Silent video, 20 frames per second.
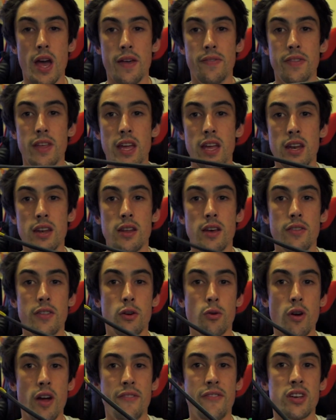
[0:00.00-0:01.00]
and then the
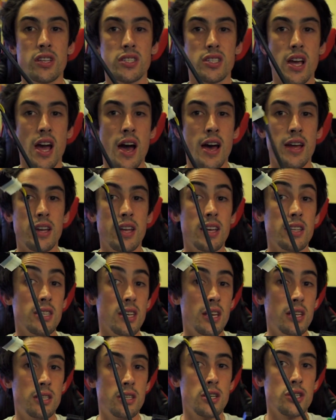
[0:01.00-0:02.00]
graphics card gets
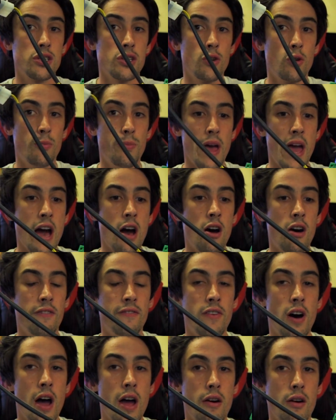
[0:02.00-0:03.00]
additional power
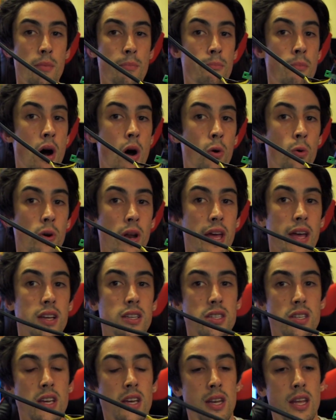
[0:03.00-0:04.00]
via a
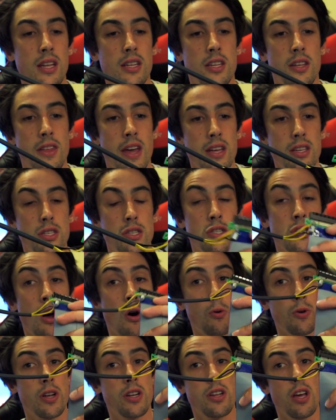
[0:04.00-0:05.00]
Molex connector that's
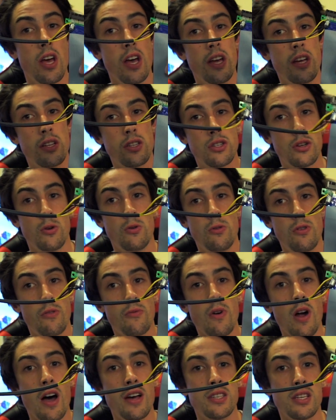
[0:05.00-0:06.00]
soldered to the
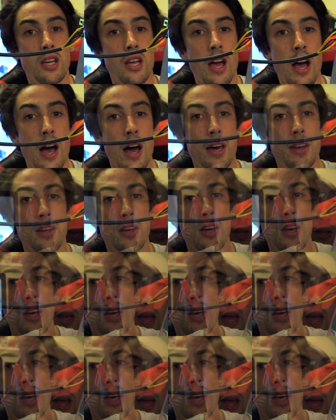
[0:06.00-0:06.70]
riser card.